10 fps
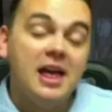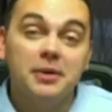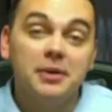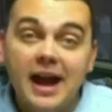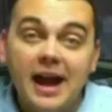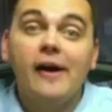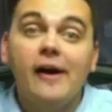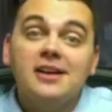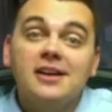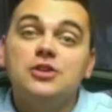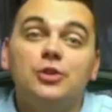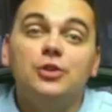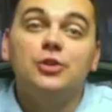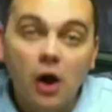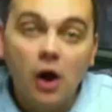But now as you
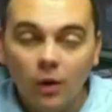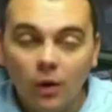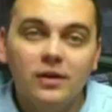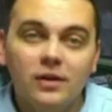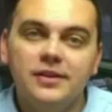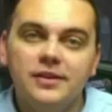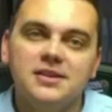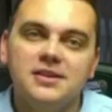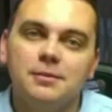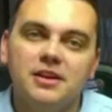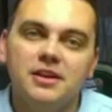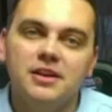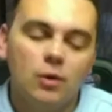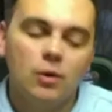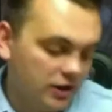go, this is something that I
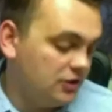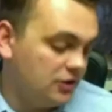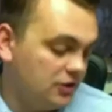want you to do.